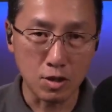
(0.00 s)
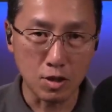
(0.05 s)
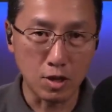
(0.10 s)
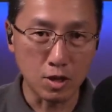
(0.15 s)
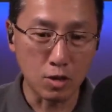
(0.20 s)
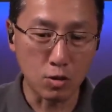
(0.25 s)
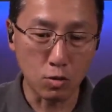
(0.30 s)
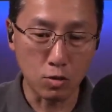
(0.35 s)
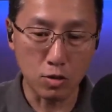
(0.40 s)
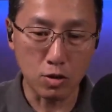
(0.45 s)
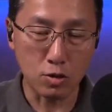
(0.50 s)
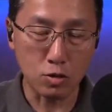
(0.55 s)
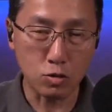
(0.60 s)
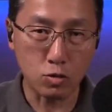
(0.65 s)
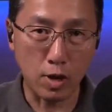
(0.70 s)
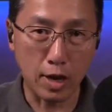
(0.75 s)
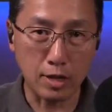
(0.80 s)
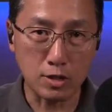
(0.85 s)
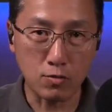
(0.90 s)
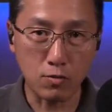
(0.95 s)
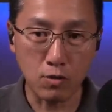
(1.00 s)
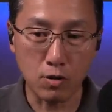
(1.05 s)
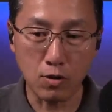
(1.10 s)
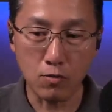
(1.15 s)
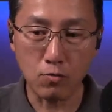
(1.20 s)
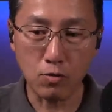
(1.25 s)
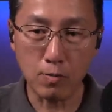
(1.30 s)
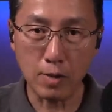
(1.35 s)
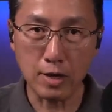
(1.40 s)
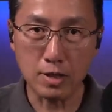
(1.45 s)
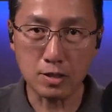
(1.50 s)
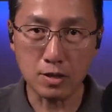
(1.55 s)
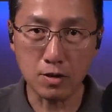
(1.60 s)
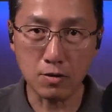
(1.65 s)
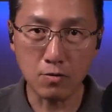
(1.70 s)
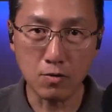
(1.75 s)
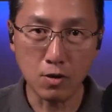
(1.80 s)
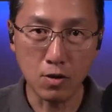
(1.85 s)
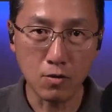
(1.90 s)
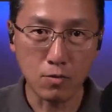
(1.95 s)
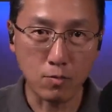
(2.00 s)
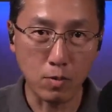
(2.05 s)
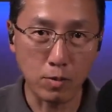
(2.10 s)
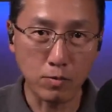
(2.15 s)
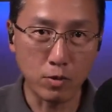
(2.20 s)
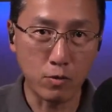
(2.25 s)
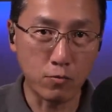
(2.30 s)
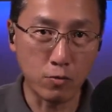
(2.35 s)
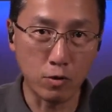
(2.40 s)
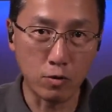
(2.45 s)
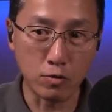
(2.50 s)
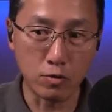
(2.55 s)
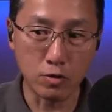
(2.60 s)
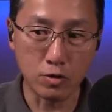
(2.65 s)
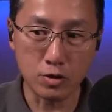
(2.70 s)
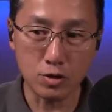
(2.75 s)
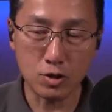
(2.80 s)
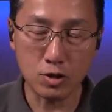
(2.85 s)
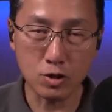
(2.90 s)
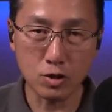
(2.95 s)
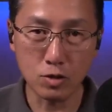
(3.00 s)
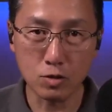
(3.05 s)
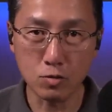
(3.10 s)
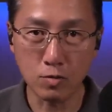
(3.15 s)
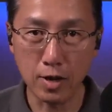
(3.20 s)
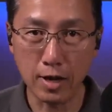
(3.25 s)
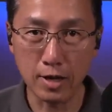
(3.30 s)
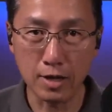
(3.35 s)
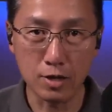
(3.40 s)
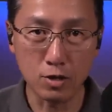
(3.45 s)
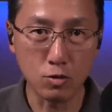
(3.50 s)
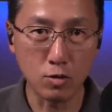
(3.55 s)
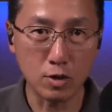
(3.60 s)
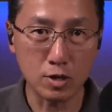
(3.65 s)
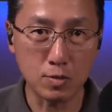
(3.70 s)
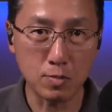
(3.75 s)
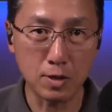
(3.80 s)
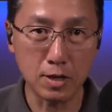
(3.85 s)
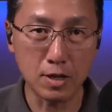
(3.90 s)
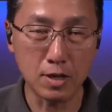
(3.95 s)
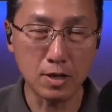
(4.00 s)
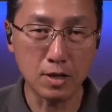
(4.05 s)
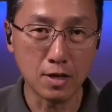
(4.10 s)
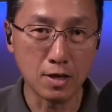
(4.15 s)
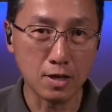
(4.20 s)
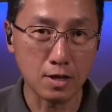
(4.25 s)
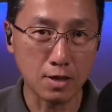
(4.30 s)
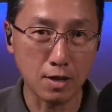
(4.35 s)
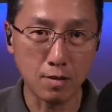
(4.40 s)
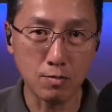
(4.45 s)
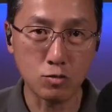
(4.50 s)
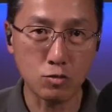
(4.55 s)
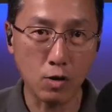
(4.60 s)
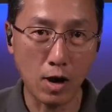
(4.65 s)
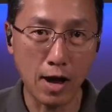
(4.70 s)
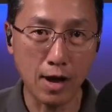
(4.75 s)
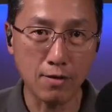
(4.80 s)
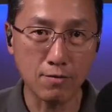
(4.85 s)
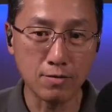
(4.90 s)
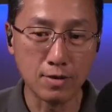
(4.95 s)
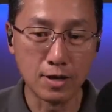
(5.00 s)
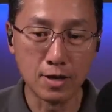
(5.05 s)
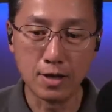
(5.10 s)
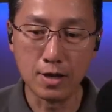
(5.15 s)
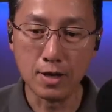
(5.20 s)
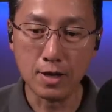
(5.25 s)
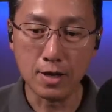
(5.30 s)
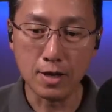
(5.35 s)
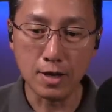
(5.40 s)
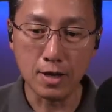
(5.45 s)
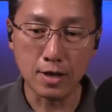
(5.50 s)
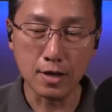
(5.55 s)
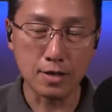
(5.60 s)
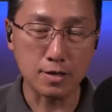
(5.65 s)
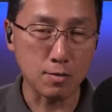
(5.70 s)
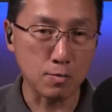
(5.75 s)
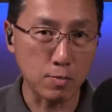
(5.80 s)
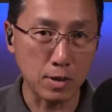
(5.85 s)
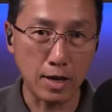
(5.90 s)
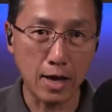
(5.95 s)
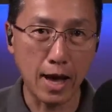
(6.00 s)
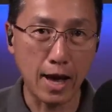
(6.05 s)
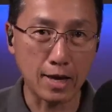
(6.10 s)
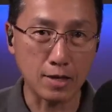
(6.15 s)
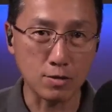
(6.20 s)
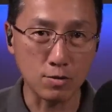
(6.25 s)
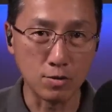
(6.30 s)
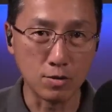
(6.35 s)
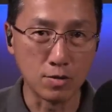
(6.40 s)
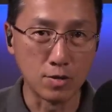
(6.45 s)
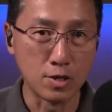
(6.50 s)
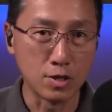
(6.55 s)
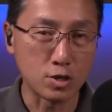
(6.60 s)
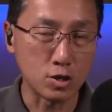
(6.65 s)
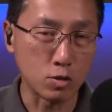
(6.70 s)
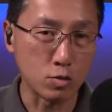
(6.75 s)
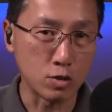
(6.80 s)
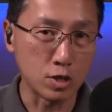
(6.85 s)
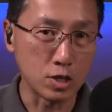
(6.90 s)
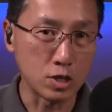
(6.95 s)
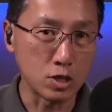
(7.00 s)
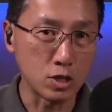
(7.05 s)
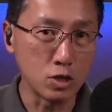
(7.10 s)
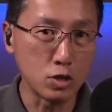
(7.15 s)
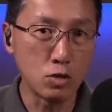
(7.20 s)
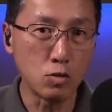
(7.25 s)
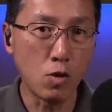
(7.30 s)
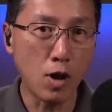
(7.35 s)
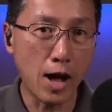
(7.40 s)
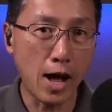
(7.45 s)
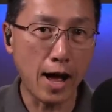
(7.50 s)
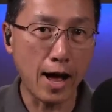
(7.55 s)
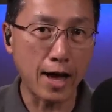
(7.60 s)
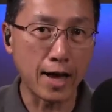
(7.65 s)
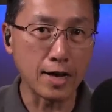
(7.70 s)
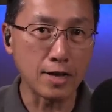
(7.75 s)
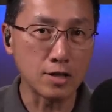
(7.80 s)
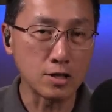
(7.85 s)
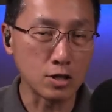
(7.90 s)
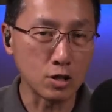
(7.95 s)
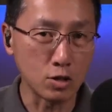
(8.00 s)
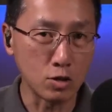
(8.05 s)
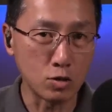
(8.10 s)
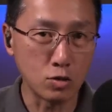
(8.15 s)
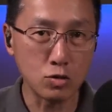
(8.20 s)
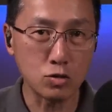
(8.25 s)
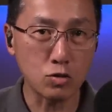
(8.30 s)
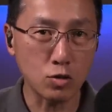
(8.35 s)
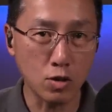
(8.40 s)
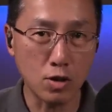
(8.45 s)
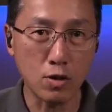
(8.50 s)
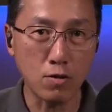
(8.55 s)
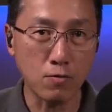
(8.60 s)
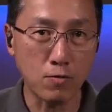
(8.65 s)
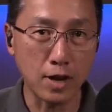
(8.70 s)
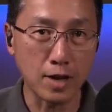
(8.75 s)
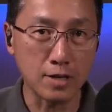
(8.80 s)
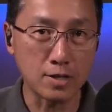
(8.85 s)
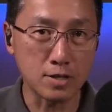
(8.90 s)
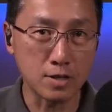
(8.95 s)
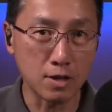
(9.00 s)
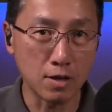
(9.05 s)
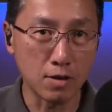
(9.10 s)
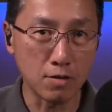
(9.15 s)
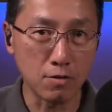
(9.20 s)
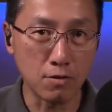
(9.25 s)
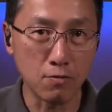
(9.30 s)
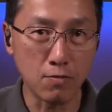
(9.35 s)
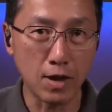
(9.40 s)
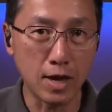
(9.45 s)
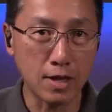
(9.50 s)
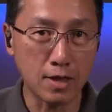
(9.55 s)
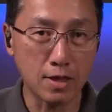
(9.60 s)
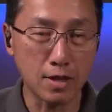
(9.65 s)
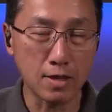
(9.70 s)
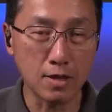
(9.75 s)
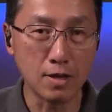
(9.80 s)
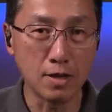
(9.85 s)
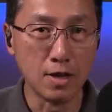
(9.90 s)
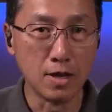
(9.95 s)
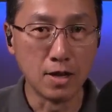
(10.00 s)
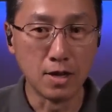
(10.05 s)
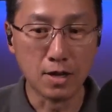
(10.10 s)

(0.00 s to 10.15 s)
In order to transfer information from the folders to a USB thumb drive, it's a big hassle. So the UI, the user interface of the Vathin